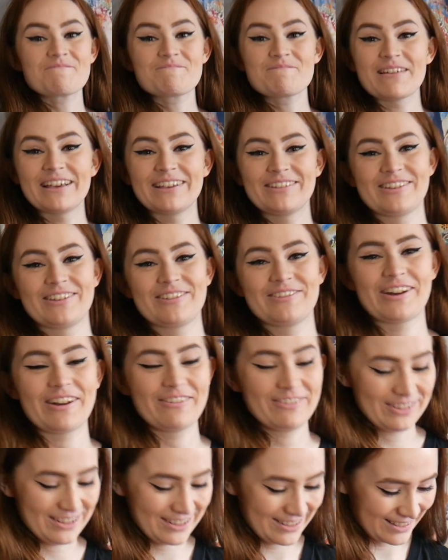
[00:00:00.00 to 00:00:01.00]
It's just
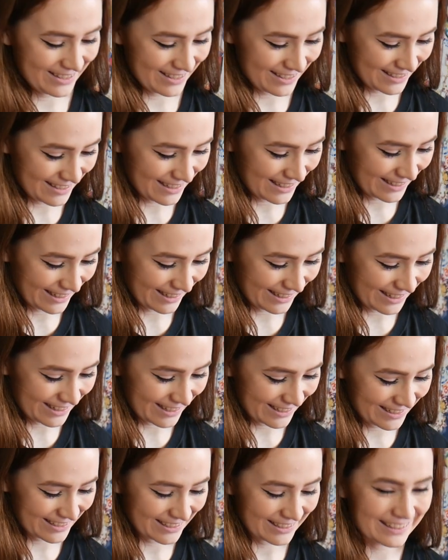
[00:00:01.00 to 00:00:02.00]
referenced
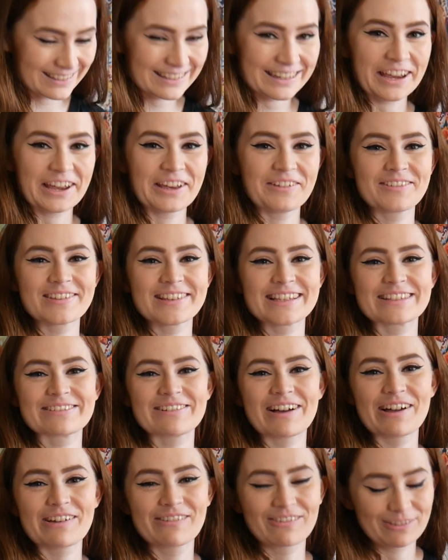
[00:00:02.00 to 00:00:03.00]
Cecilia St. James as
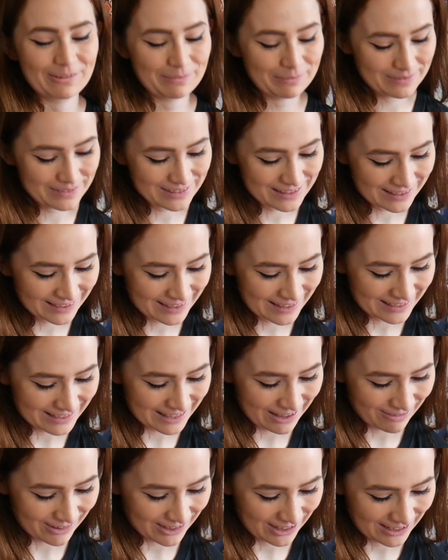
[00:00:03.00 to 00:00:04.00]
well from The
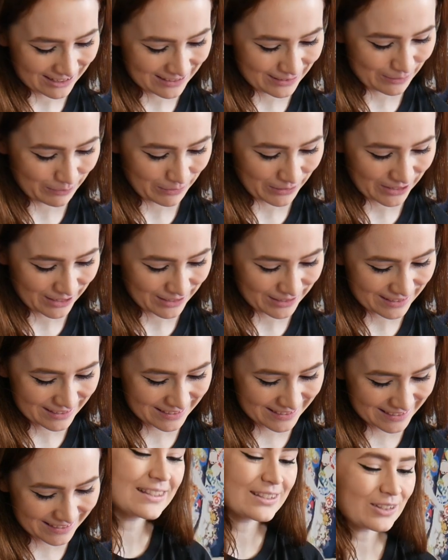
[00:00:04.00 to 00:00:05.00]
Seven
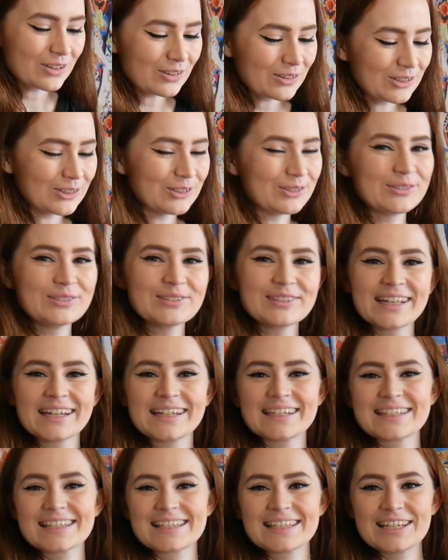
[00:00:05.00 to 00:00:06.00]
Husbands. So cool,
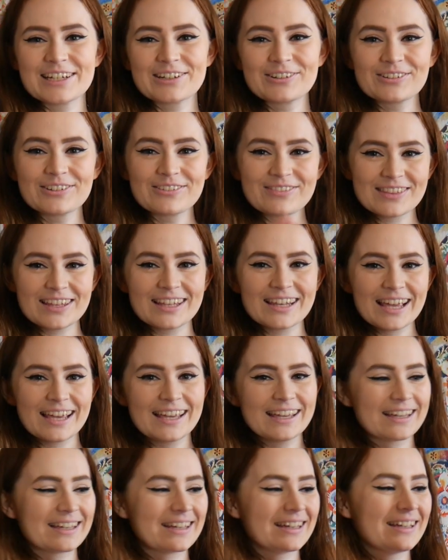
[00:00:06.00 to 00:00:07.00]
like, seeing all of the,
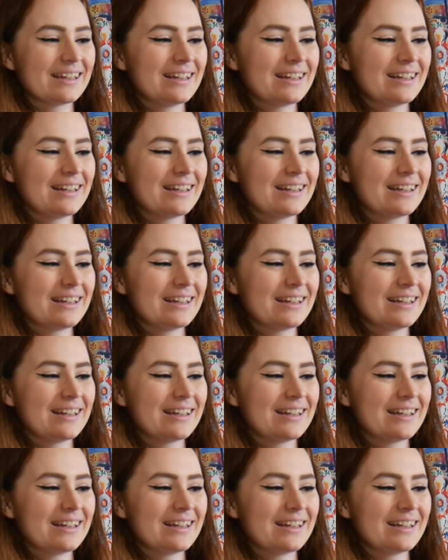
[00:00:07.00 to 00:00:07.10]
like...